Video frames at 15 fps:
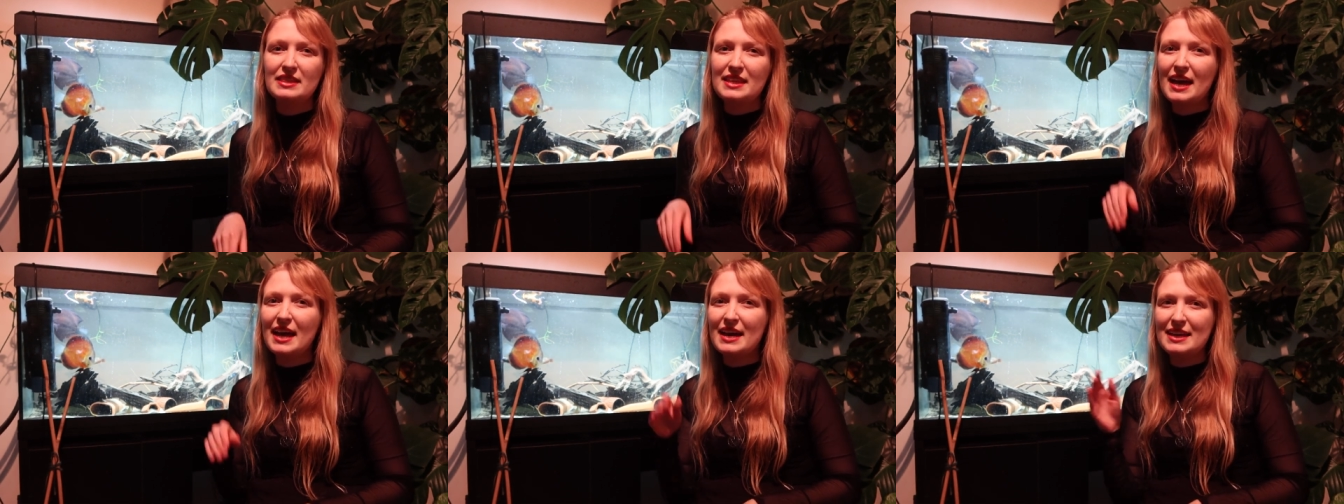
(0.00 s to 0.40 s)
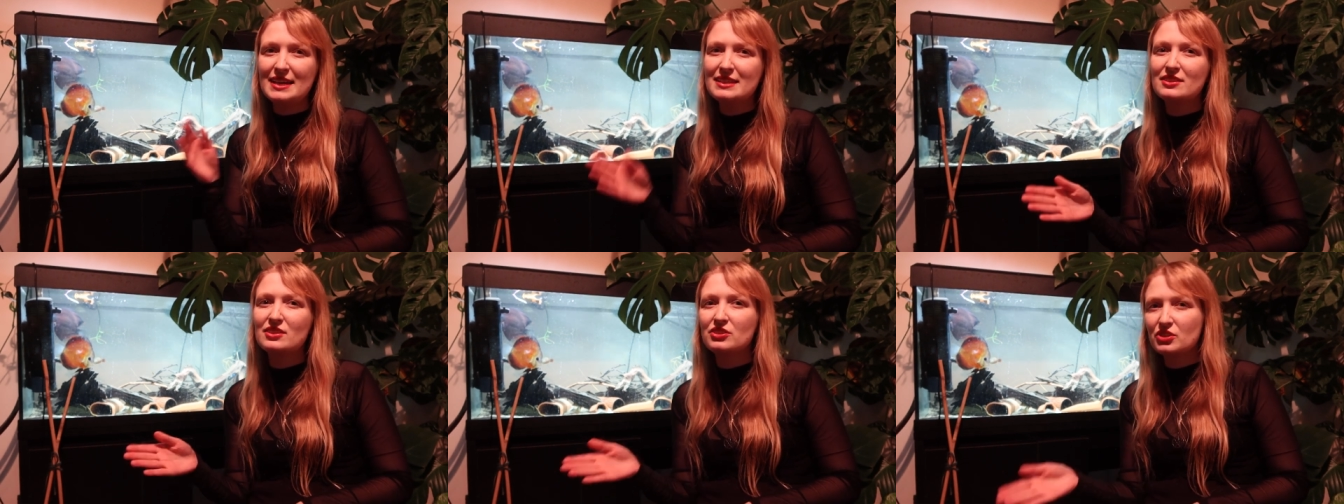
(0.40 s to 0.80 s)
there
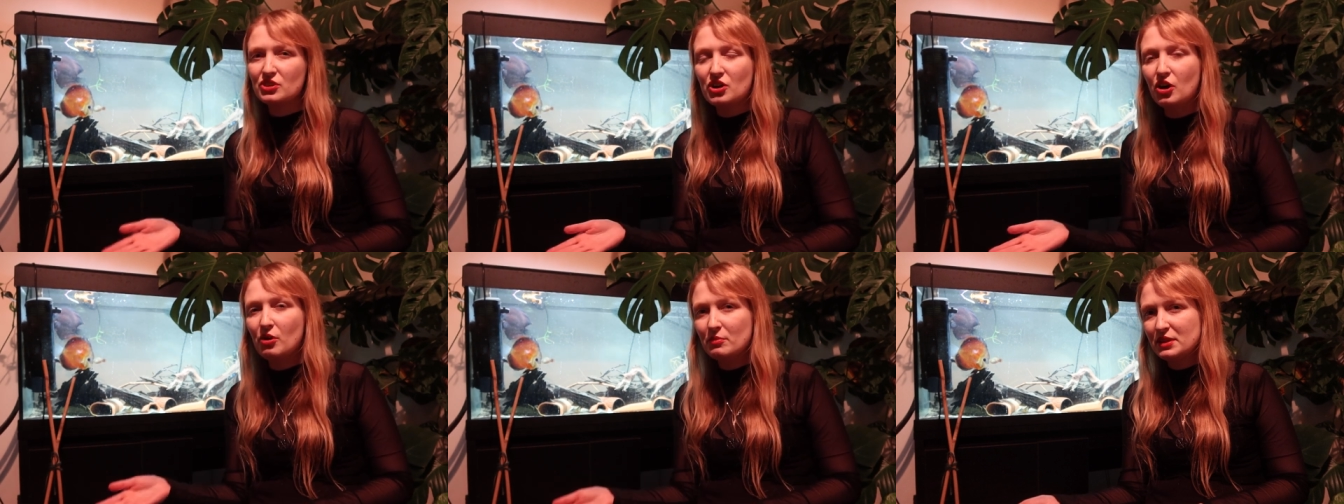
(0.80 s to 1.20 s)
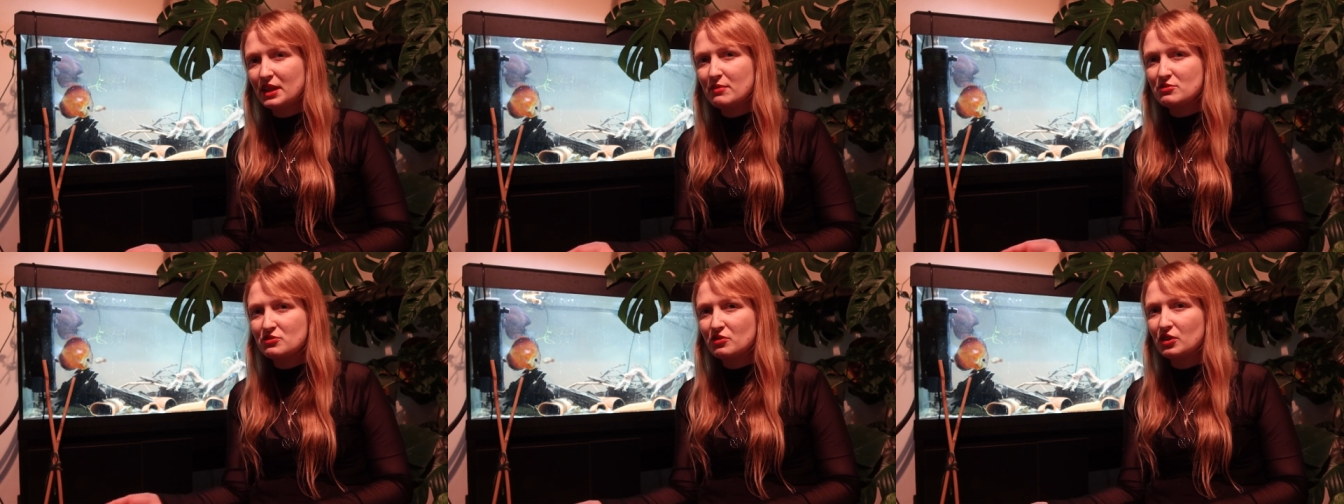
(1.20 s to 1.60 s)
isn't the common
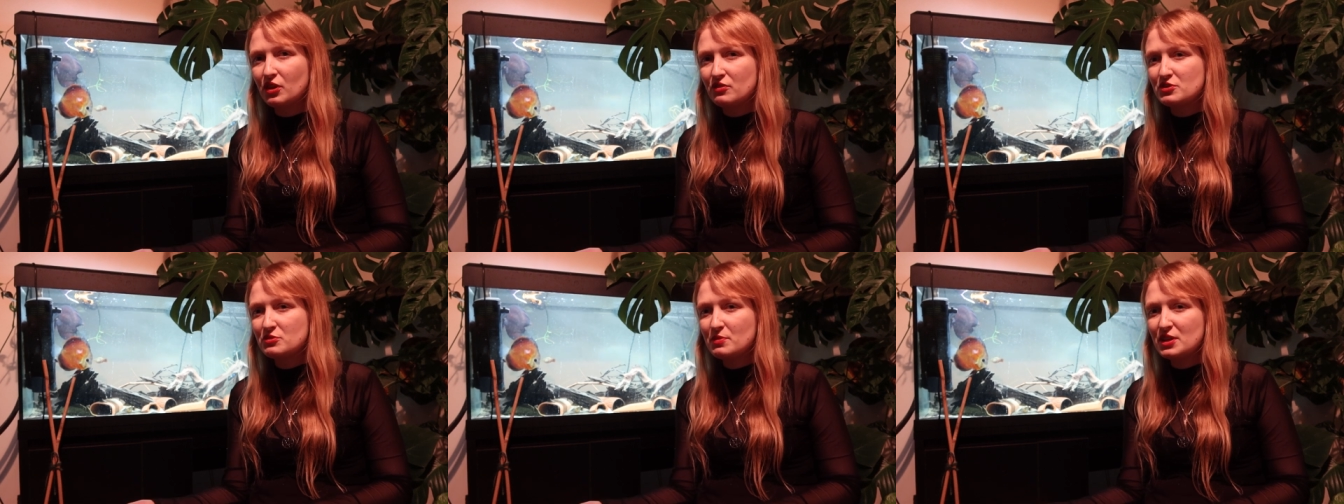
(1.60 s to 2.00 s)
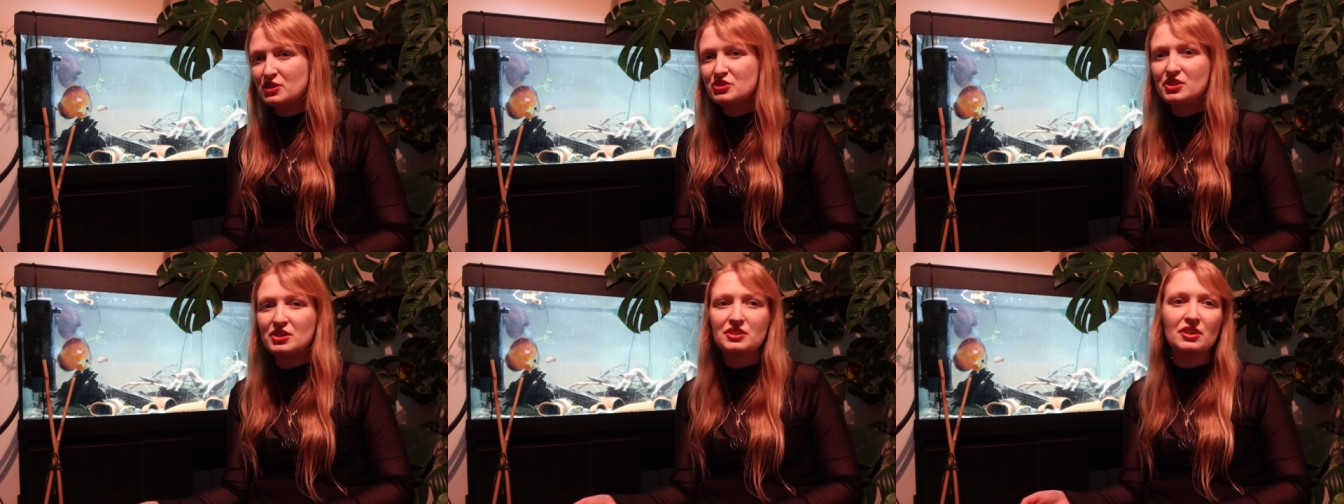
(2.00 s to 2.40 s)
names for a lot of
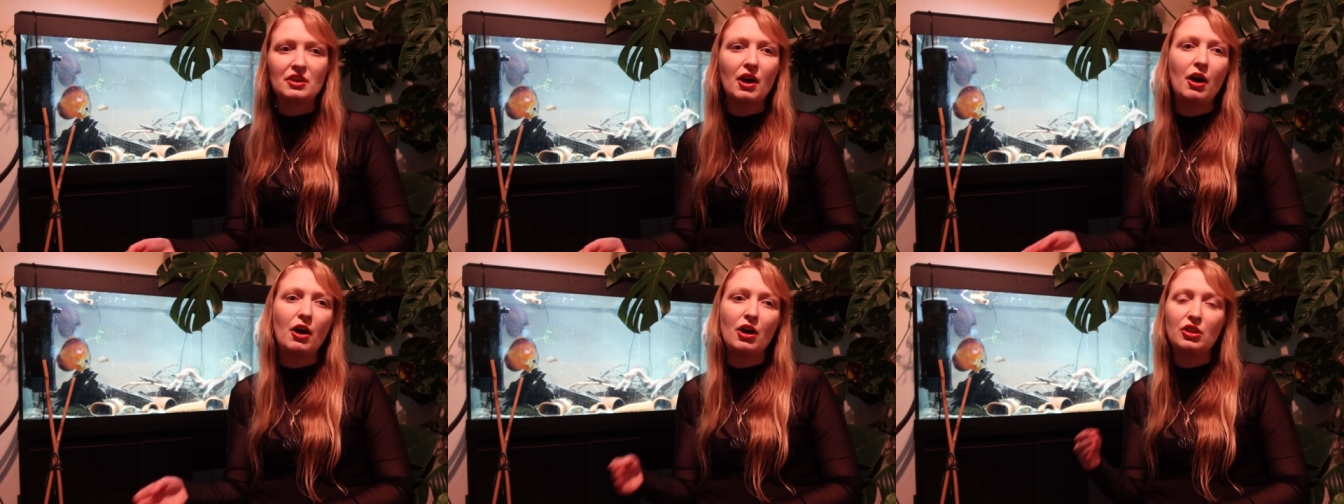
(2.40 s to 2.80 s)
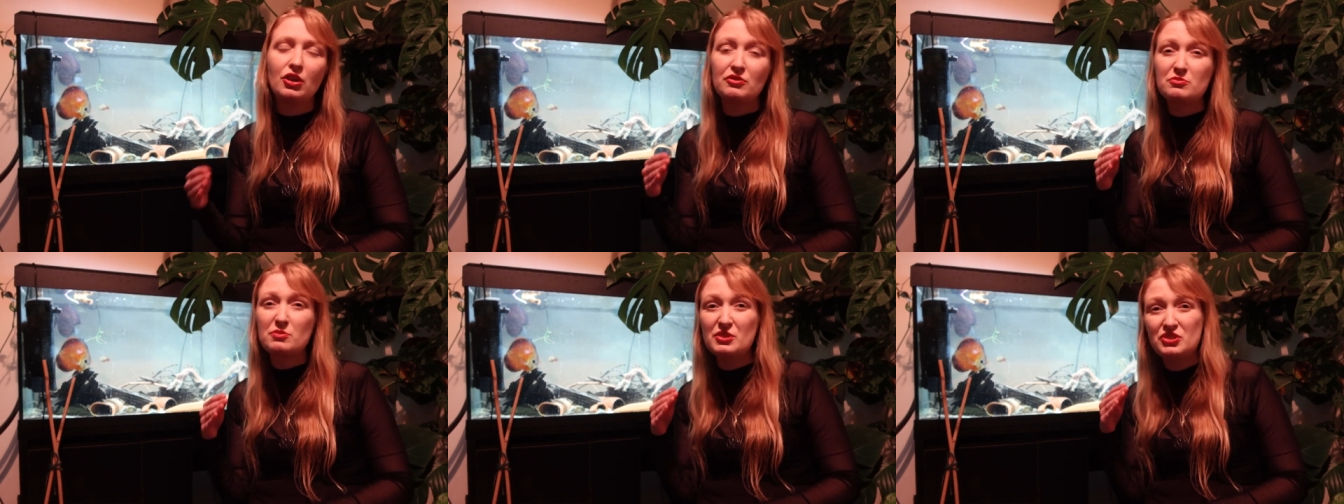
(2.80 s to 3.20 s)
species
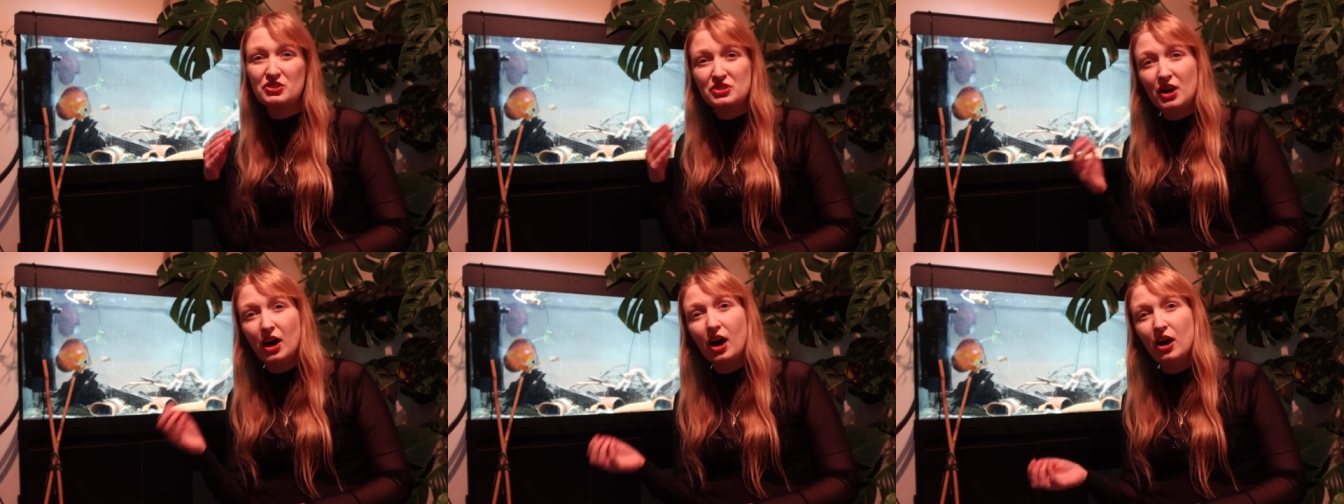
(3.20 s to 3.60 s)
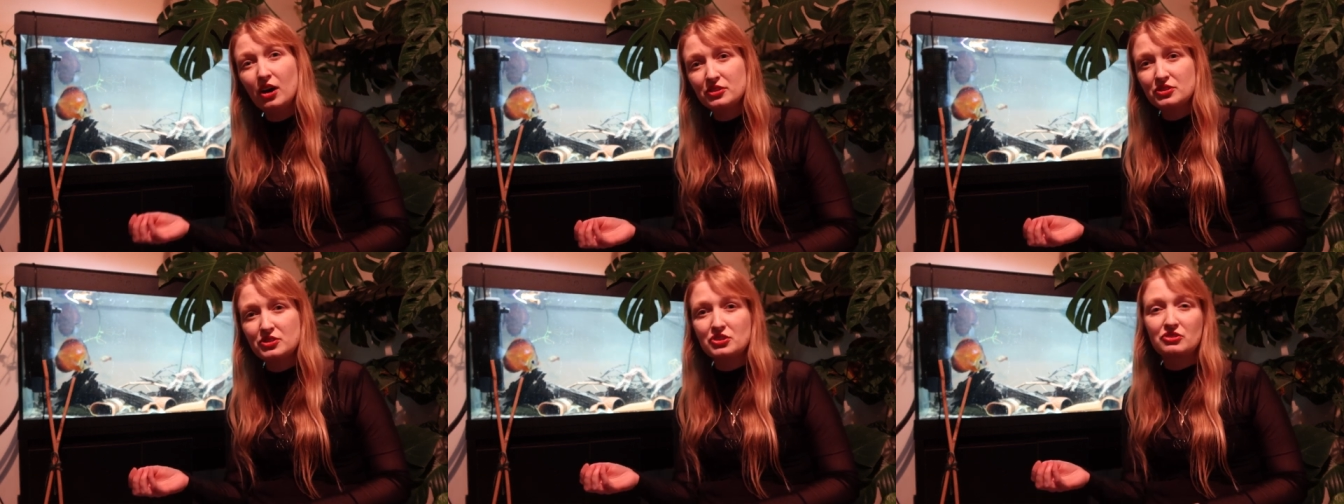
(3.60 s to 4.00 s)
that
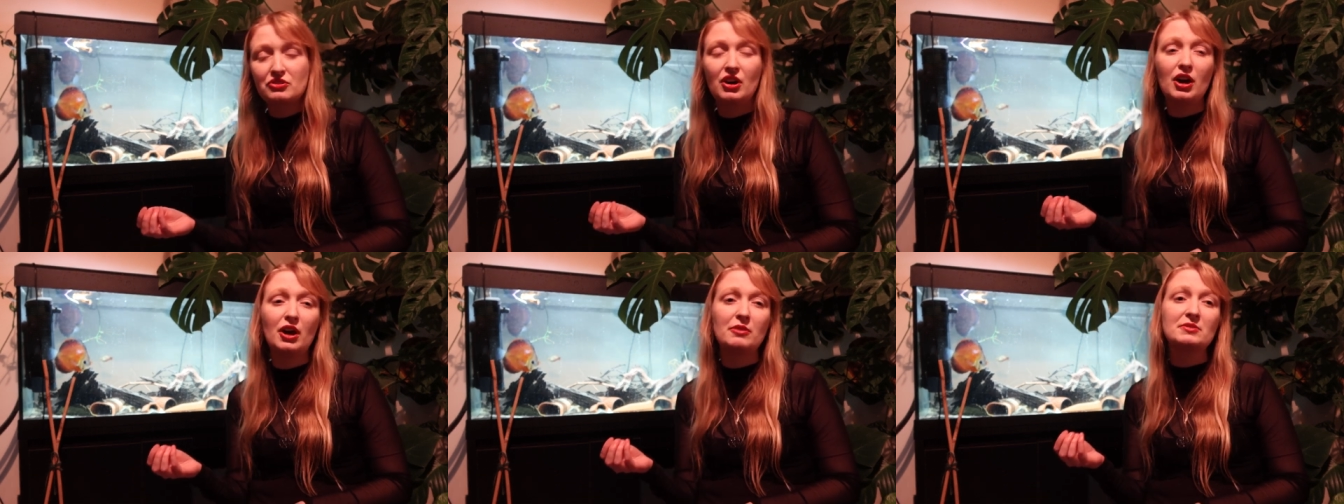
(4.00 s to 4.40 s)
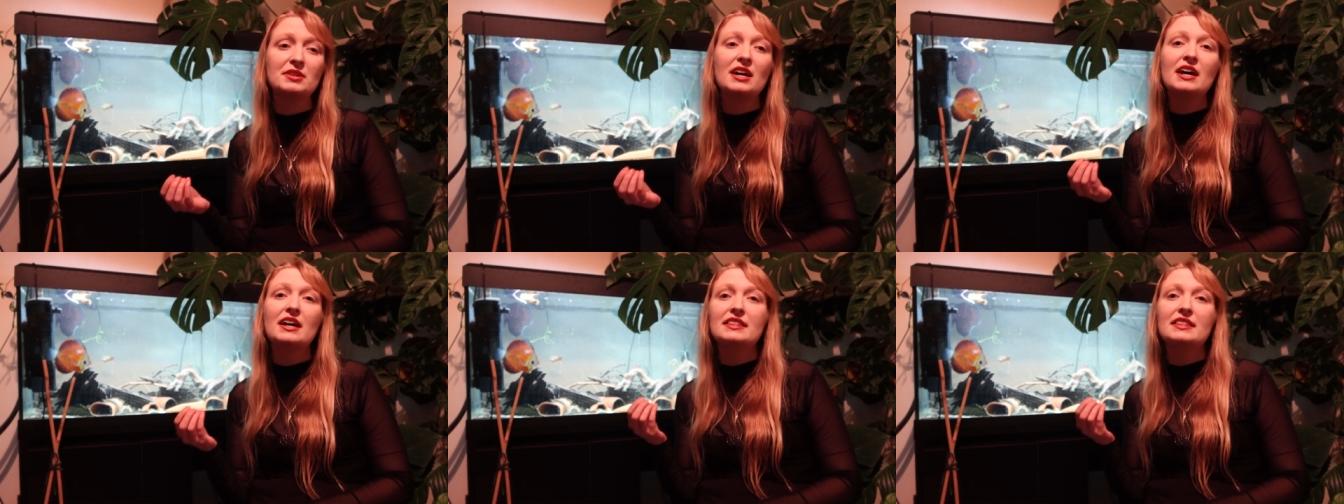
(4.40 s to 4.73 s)
aren't described.